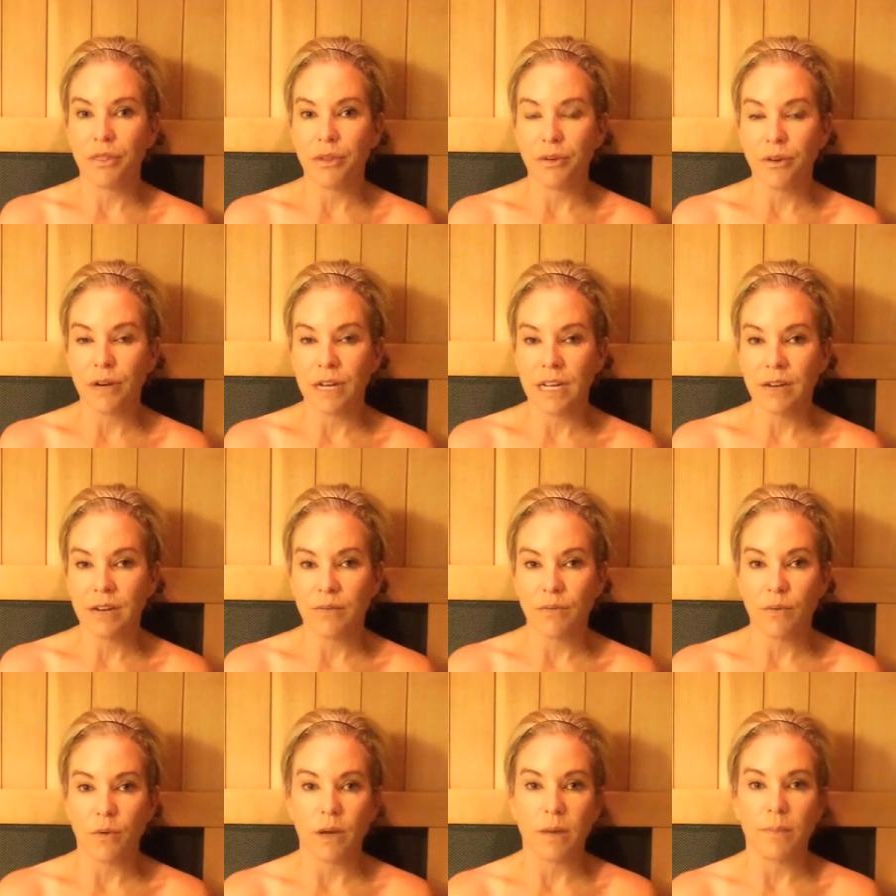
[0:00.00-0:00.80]
30 to
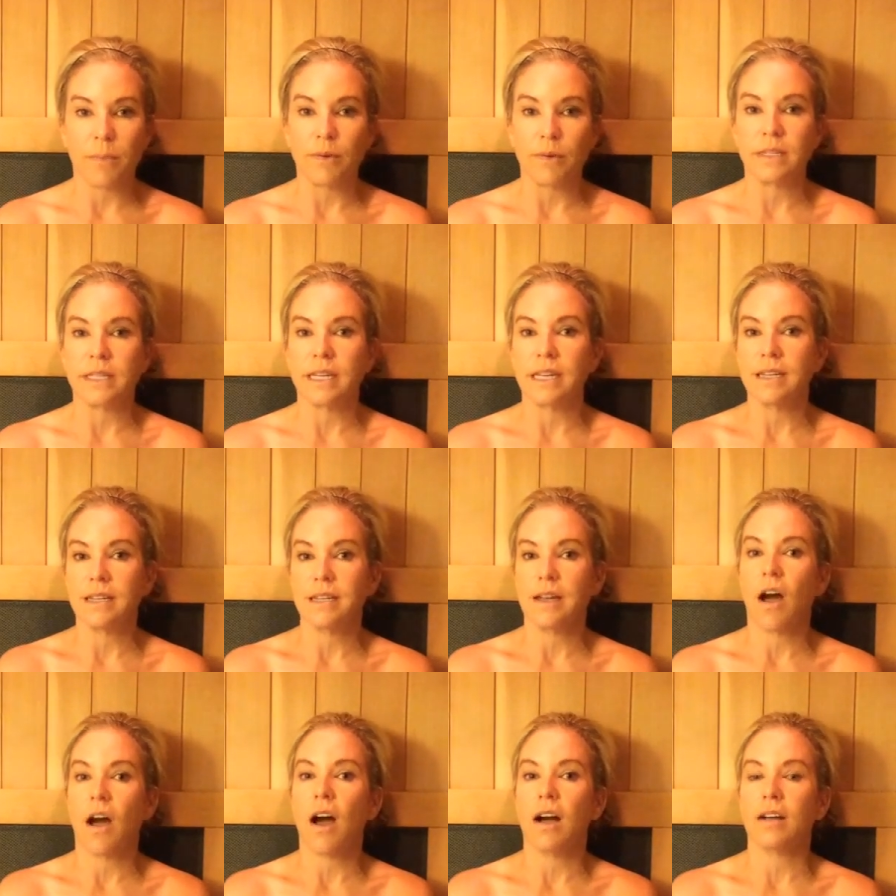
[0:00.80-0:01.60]
40%
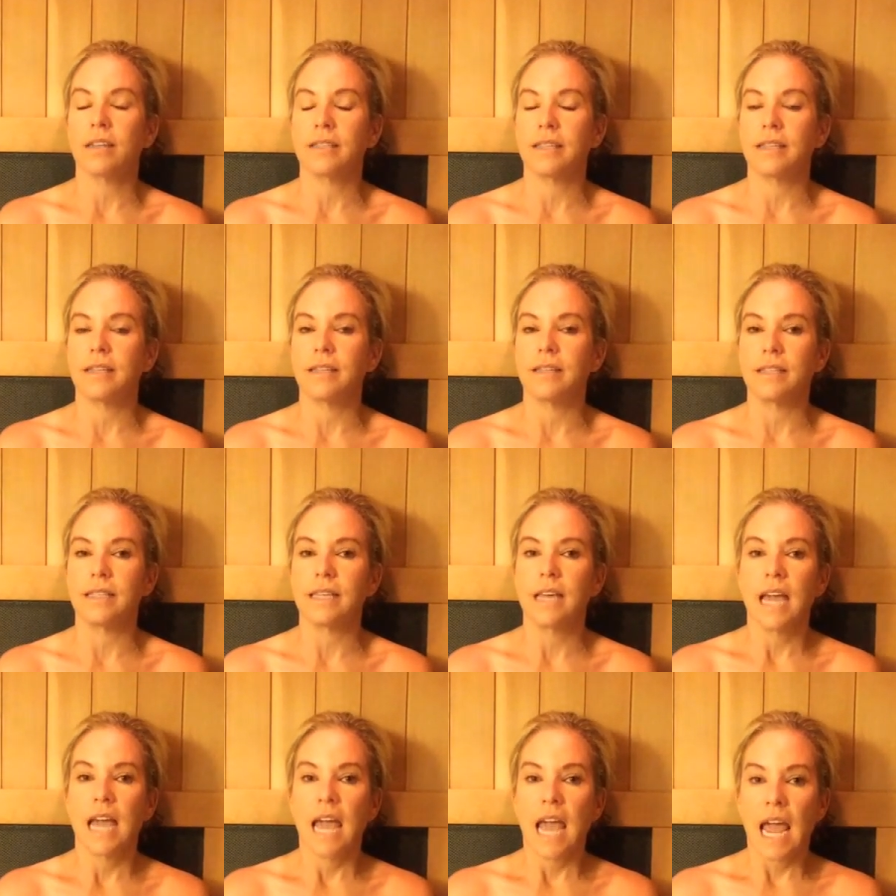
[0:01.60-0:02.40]

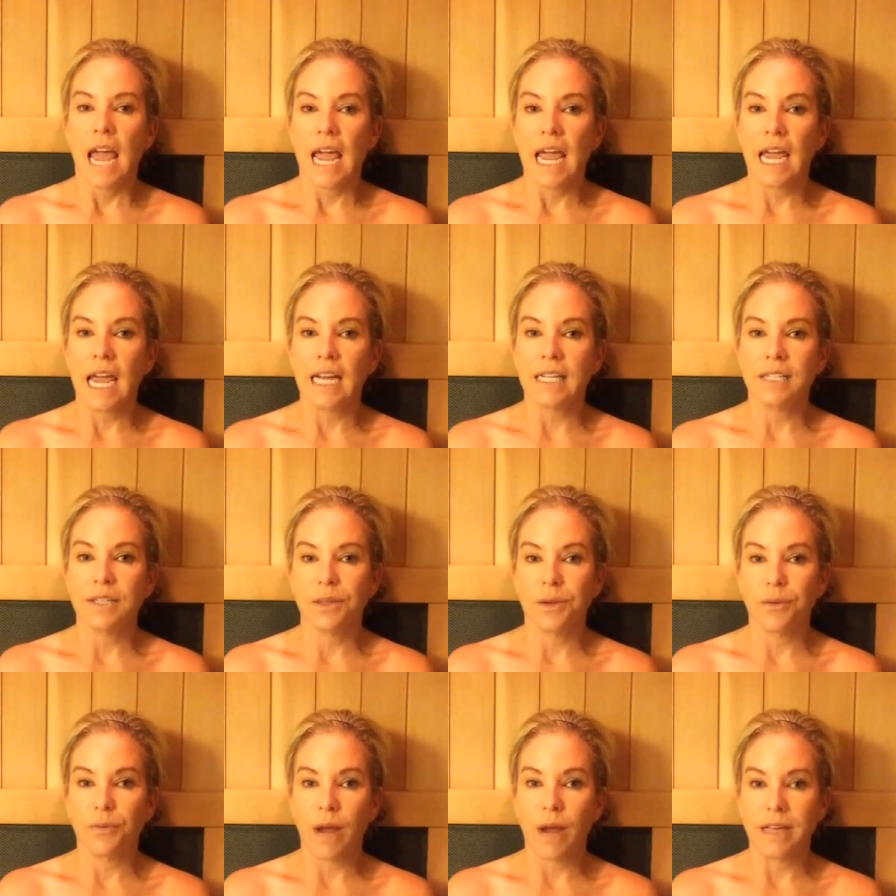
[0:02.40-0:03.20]
toxins, and
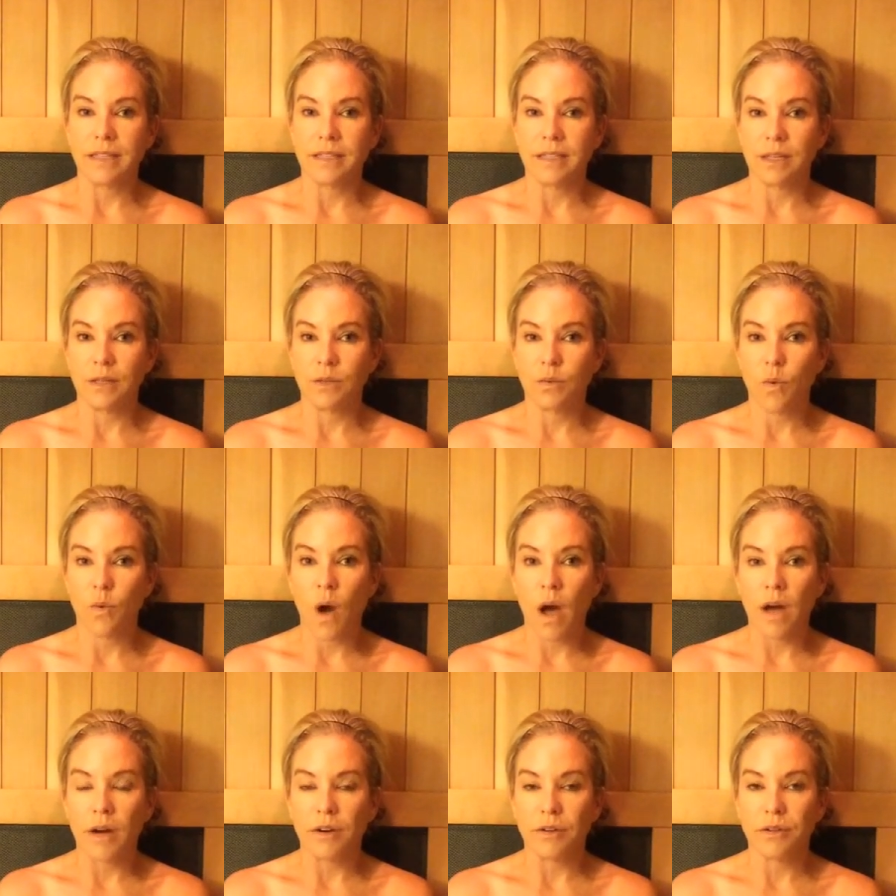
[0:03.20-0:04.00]
the rest is
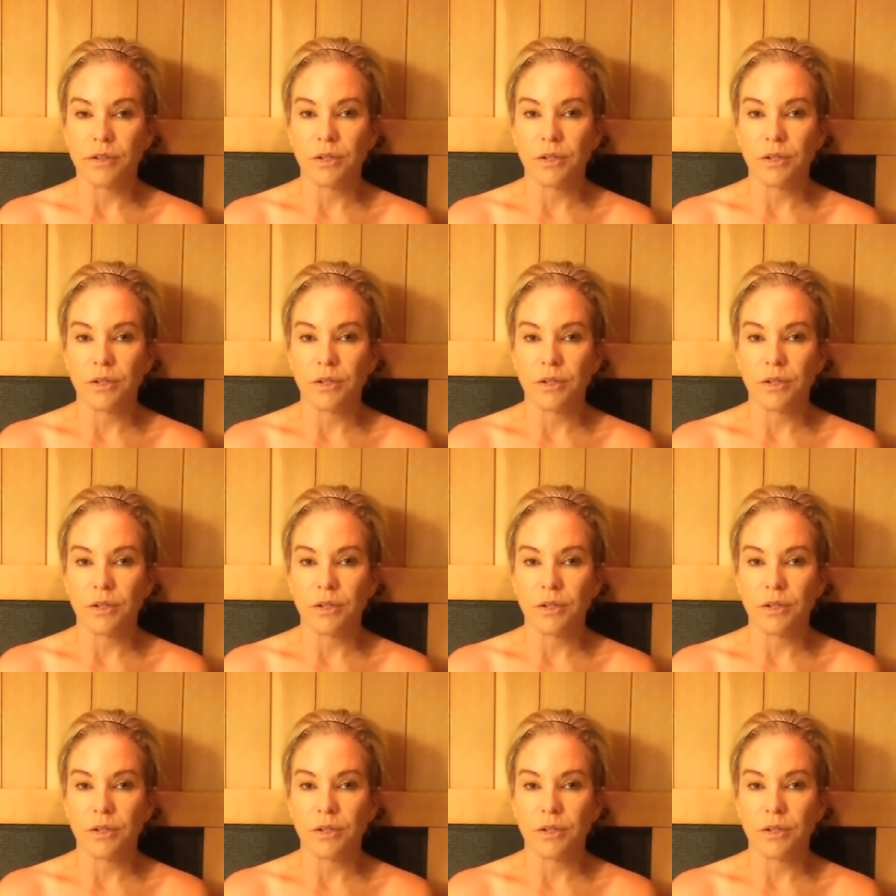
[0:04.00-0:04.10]
water.